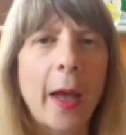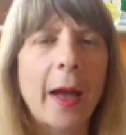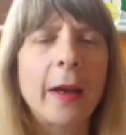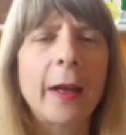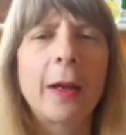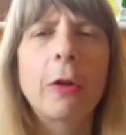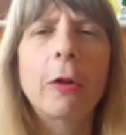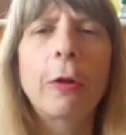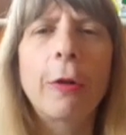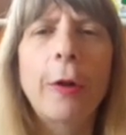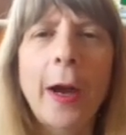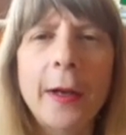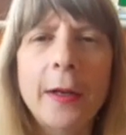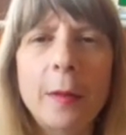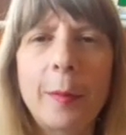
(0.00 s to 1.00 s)
and
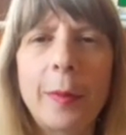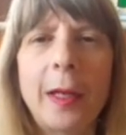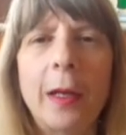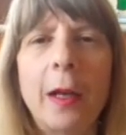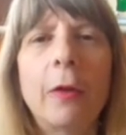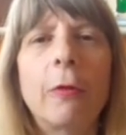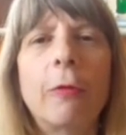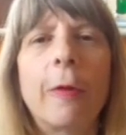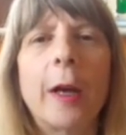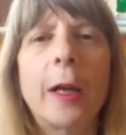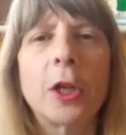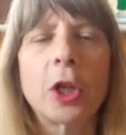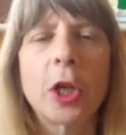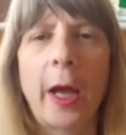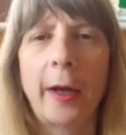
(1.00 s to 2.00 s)
incredibly
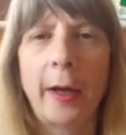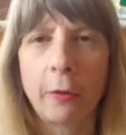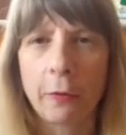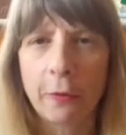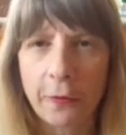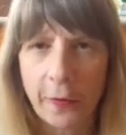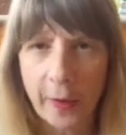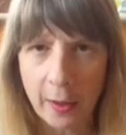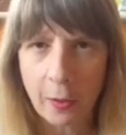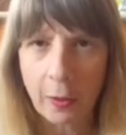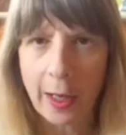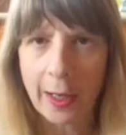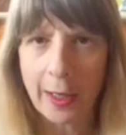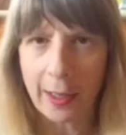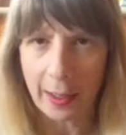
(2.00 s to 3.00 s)
rich, and it will feel
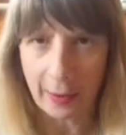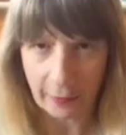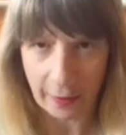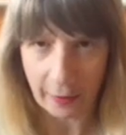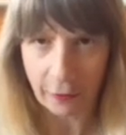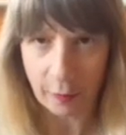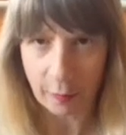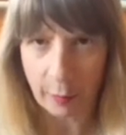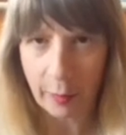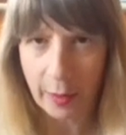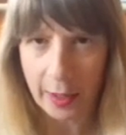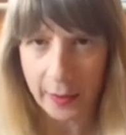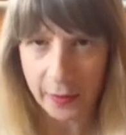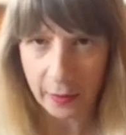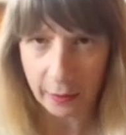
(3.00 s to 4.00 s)
like living from a
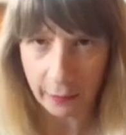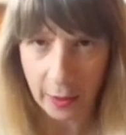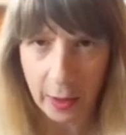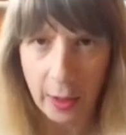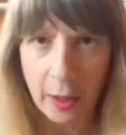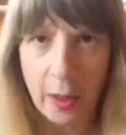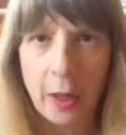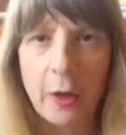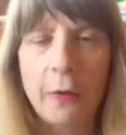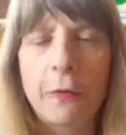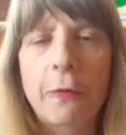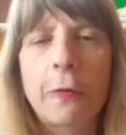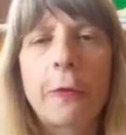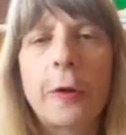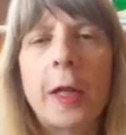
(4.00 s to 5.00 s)
place of
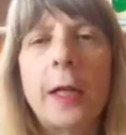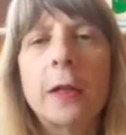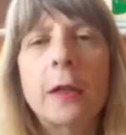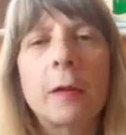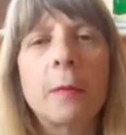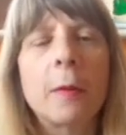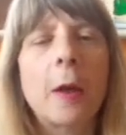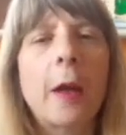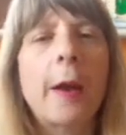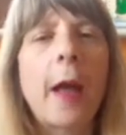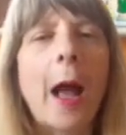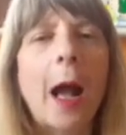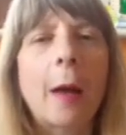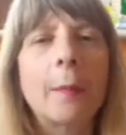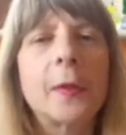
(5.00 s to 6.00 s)
freedom and
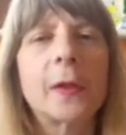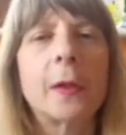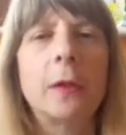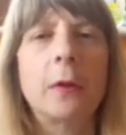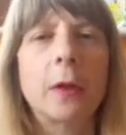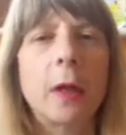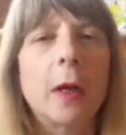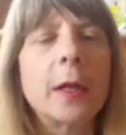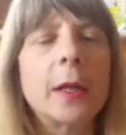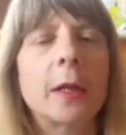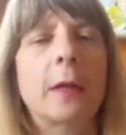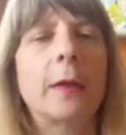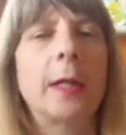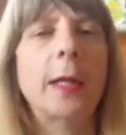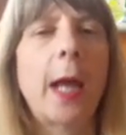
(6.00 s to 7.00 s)
absolute and
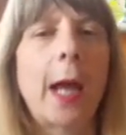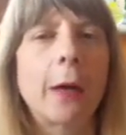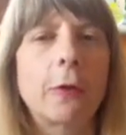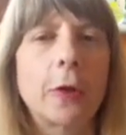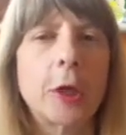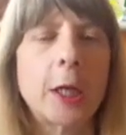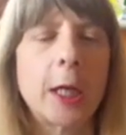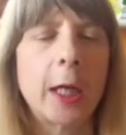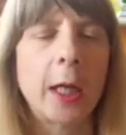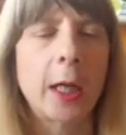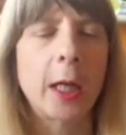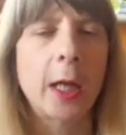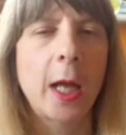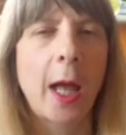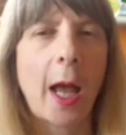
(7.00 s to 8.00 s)
utter integrity.
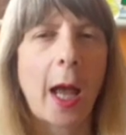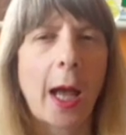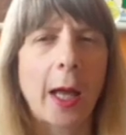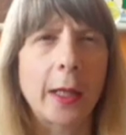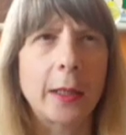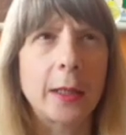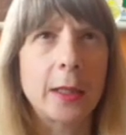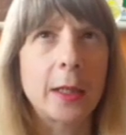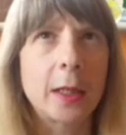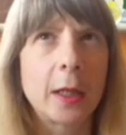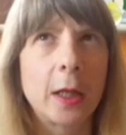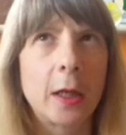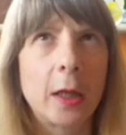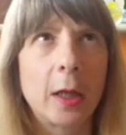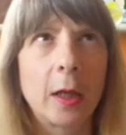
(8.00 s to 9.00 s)
And
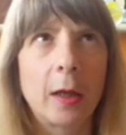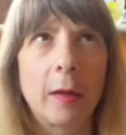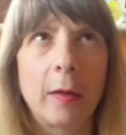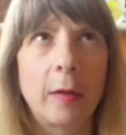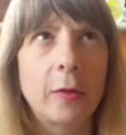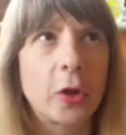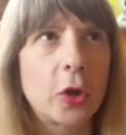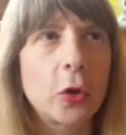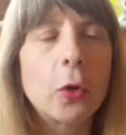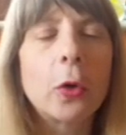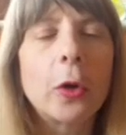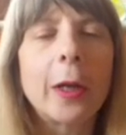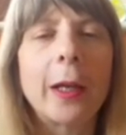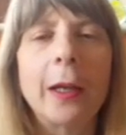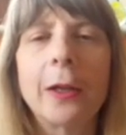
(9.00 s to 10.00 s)

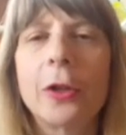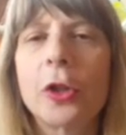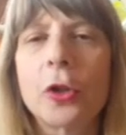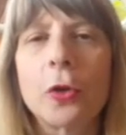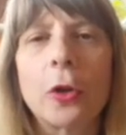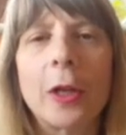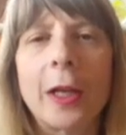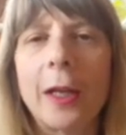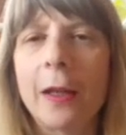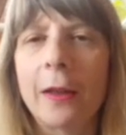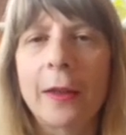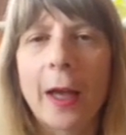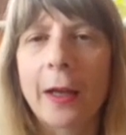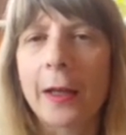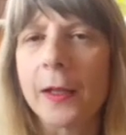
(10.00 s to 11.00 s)
surely
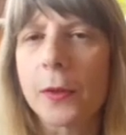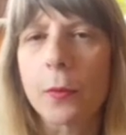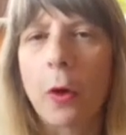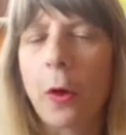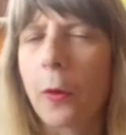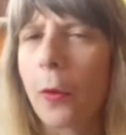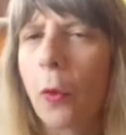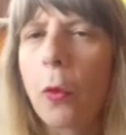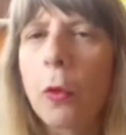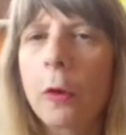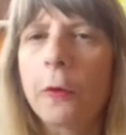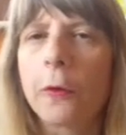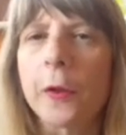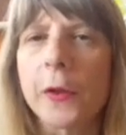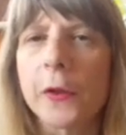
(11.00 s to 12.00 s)
that is what all
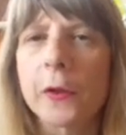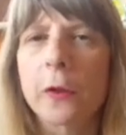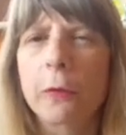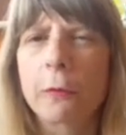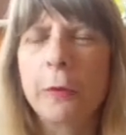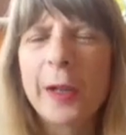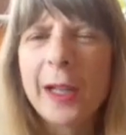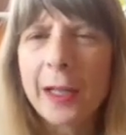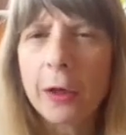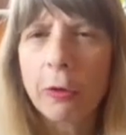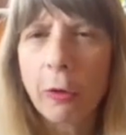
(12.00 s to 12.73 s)
of us really